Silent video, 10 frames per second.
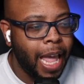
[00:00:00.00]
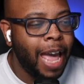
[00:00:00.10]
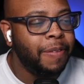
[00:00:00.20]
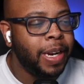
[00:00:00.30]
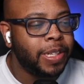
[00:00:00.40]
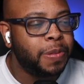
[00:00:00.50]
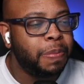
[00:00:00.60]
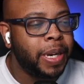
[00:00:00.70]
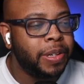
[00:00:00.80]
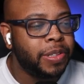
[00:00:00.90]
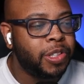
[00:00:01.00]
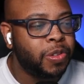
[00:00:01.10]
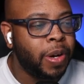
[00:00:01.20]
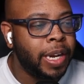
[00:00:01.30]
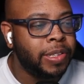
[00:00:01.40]
I haven't experienced
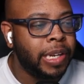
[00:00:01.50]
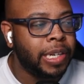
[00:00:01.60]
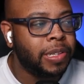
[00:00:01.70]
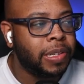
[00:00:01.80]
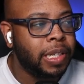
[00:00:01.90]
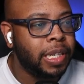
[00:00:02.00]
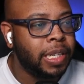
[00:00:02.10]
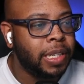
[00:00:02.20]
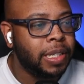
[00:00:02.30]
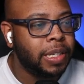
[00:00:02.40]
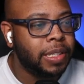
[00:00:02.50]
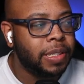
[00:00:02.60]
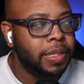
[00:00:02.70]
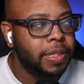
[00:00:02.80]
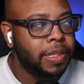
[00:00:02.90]
trying to actually
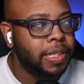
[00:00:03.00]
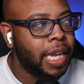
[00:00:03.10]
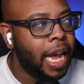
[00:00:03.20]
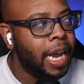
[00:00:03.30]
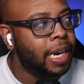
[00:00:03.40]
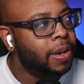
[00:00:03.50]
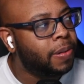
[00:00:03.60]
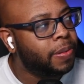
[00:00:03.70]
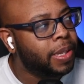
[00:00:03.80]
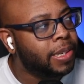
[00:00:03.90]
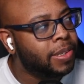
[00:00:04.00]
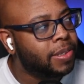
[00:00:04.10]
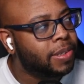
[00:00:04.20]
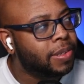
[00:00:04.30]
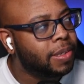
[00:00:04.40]
sideload
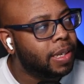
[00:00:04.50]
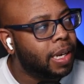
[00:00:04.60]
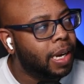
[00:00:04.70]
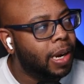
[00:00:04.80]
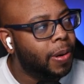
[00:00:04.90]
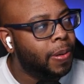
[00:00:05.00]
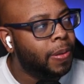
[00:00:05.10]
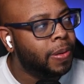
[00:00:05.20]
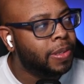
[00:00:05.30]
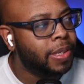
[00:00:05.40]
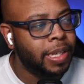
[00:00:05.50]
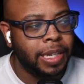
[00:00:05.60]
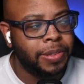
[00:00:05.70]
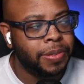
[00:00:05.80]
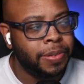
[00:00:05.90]
this onto the
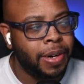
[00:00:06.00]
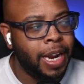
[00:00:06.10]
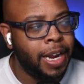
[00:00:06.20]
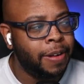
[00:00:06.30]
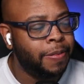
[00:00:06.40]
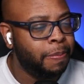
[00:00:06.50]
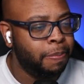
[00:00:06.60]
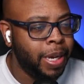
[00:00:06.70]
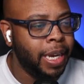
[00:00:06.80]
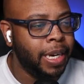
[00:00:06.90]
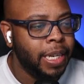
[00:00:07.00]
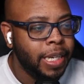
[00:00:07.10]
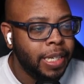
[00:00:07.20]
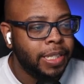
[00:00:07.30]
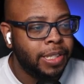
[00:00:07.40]
actual drive, but
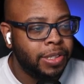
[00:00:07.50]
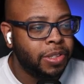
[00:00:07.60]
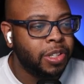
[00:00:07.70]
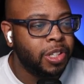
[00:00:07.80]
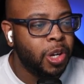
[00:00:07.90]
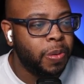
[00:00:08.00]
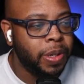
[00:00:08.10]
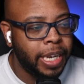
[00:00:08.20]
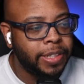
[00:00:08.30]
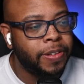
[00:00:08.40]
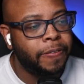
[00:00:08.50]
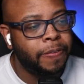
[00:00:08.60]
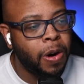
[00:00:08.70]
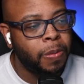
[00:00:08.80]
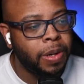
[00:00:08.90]
just so you know what the actual
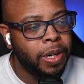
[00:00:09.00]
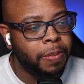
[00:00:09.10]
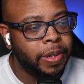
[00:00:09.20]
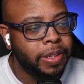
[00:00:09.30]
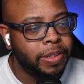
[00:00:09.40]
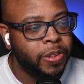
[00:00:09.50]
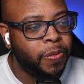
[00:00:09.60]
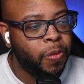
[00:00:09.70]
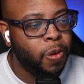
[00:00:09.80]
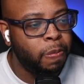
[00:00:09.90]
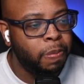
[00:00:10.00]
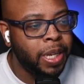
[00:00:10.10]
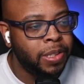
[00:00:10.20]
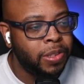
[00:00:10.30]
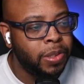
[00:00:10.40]
firmware number is, it's
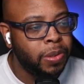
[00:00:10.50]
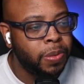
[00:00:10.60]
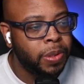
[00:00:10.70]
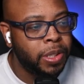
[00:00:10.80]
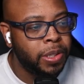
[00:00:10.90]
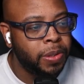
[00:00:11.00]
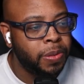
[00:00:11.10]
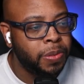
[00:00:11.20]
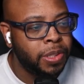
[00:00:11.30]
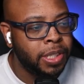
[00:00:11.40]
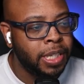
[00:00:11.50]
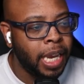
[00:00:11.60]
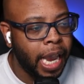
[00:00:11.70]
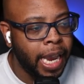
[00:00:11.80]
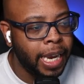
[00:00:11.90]

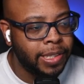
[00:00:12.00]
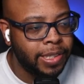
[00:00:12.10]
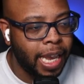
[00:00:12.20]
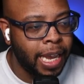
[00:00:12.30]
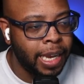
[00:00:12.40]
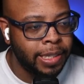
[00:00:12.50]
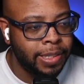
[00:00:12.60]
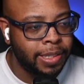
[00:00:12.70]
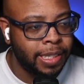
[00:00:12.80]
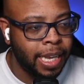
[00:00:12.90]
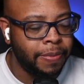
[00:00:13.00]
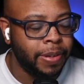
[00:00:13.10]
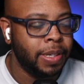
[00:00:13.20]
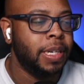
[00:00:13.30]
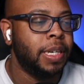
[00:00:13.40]

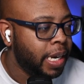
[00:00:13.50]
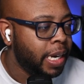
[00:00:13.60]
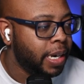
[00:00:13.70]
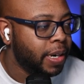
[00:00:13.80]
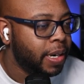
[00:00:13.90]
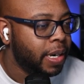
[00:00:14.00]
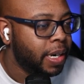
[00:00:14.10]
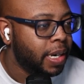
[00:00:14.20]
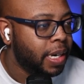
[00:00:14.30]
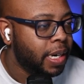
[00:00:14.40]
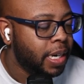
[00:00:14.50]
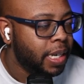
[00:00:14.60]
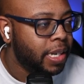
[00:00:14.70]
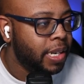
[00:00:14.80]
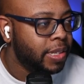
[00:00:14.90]
4B2QGXA7. Here
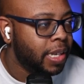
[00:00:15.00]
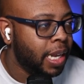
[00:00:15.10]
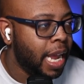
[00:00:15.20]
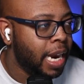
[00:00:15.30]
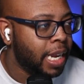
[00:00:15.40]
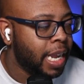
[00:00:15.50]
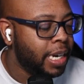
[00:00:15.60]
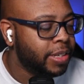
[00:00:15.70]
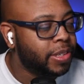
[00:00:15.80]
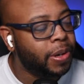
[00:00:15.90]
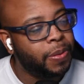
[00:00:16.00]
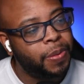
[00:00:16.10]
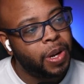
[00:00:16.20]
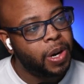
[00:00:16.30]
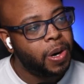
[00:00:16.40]
it's unallocated. So
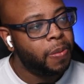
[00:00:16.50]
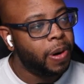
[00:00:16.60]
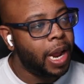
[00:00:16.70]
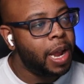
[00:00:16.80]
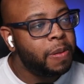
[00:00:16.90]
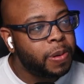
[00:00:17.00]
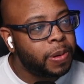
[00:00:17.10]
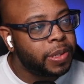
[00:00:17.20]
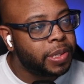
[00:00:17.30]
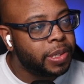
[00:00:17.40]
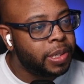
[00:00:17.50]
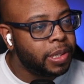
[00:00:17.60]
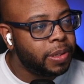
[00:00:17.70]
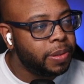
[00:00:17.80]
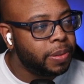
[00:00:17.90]
what I am going to
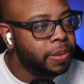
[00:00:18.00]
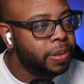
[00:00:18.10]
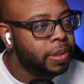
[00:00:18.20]
do